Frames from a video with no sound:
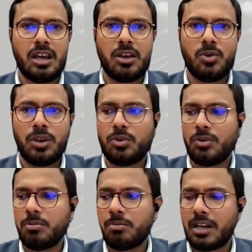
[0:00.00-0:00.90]
AI going
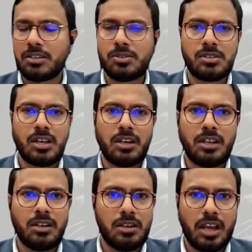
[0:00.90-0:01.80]
to impact
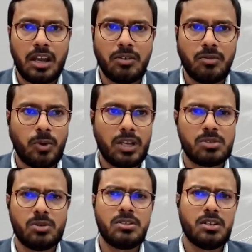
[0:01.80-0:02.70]
society in a negative way?
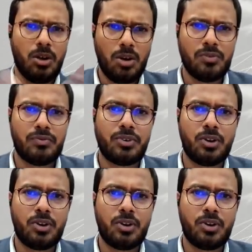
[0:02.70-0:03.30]
So there's a lot of